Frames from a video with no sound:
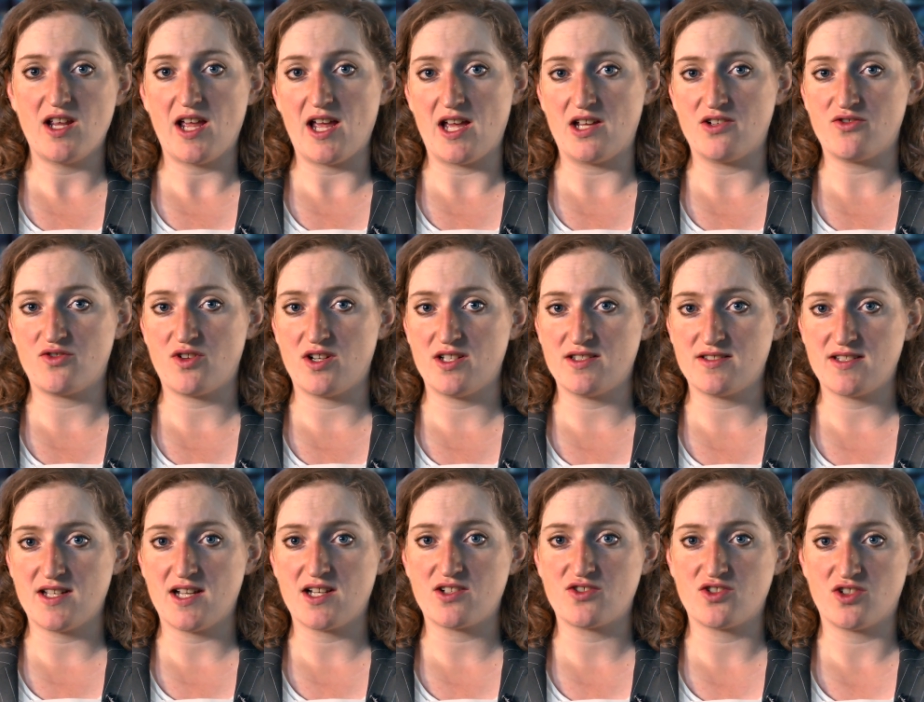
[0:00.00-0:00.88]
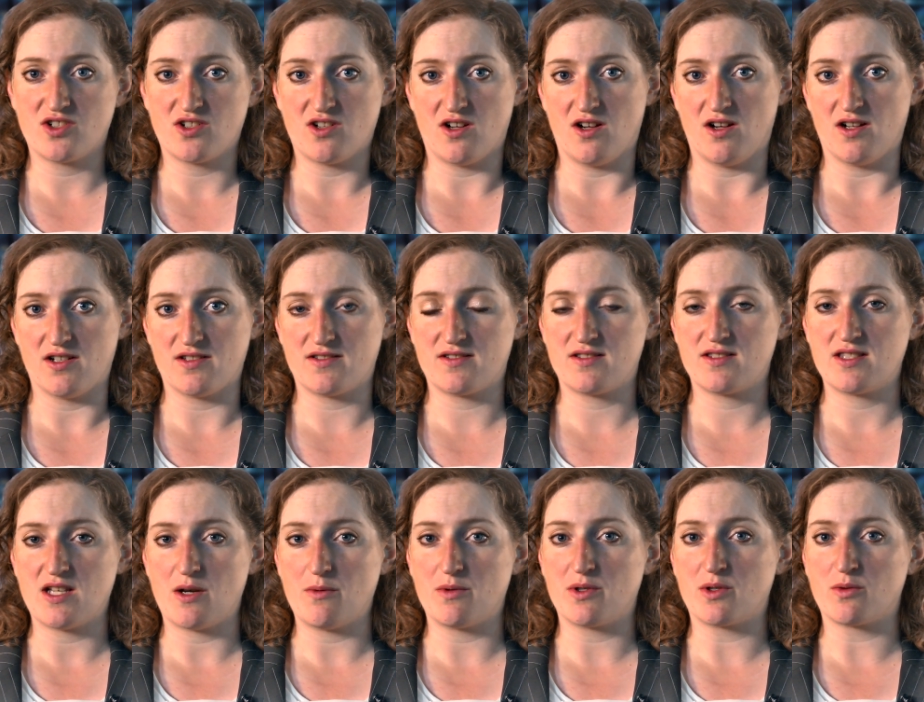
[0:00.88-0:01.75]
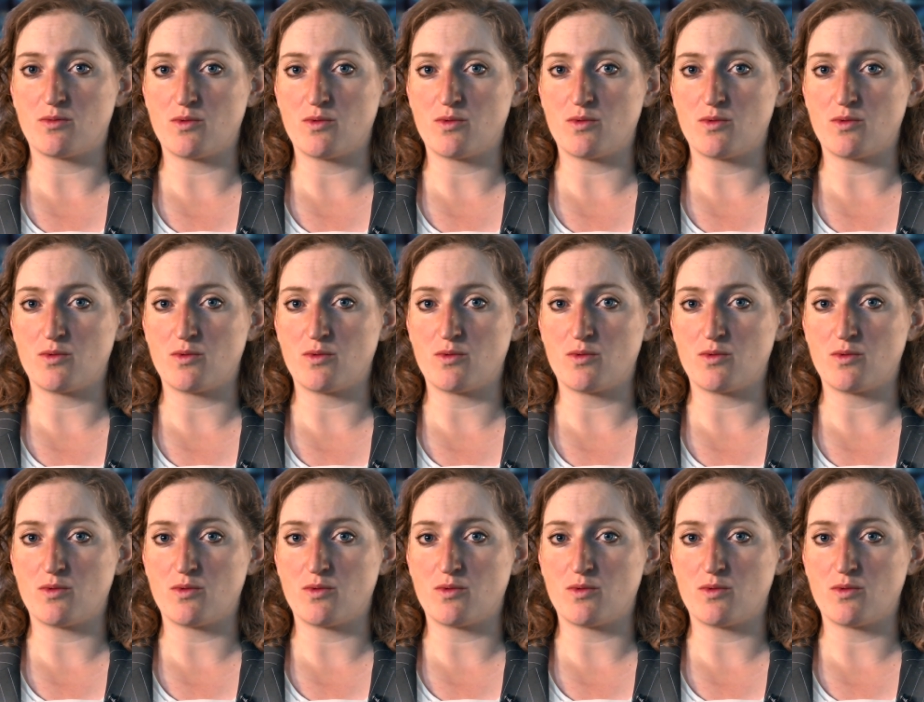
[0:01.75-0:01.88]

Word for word: and transaction costs, that would